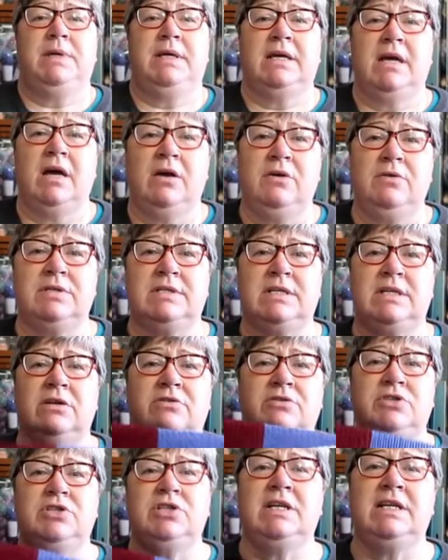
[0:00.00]
be cosy
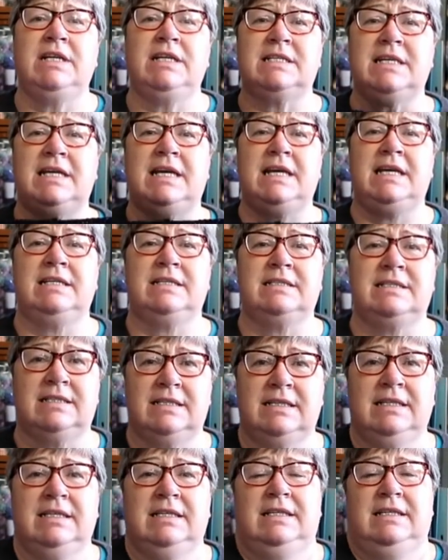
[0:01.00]
on chilly
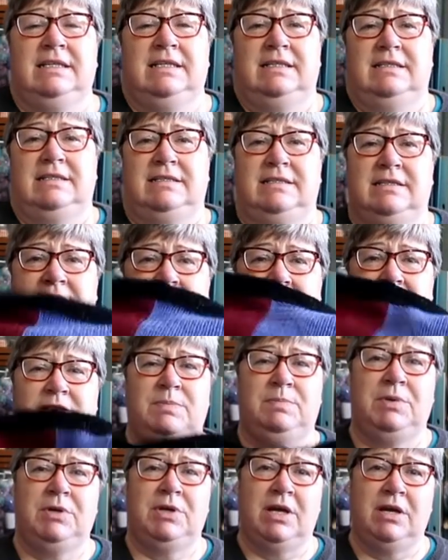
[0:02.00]
days to,
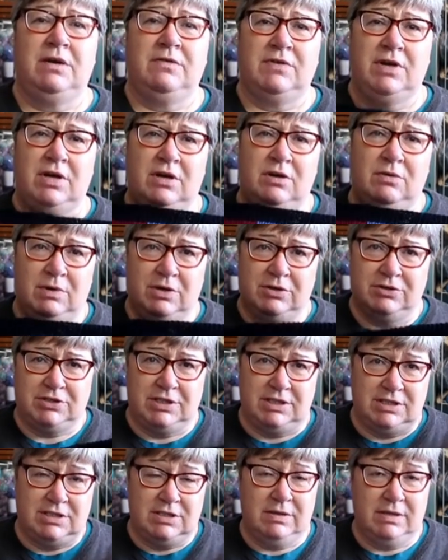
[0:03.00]
to put over her while
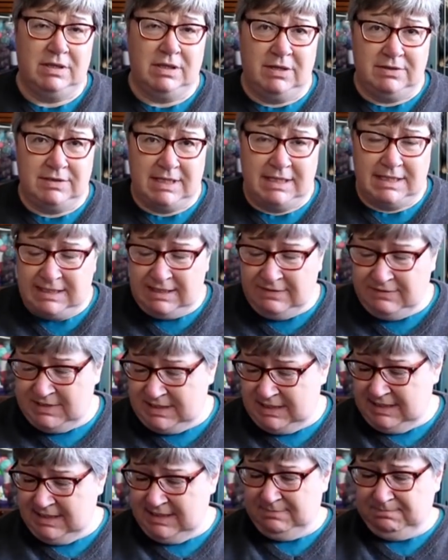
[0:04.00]
she's doing those
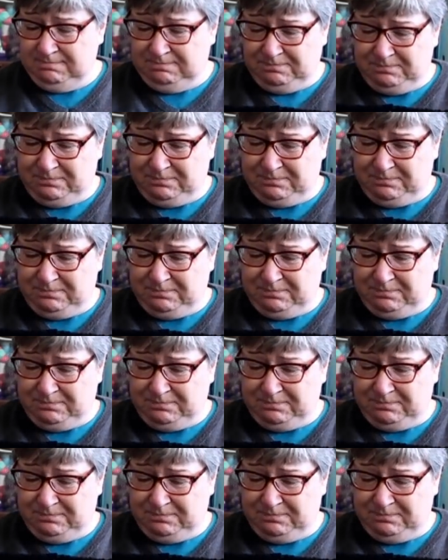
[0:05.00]
activities.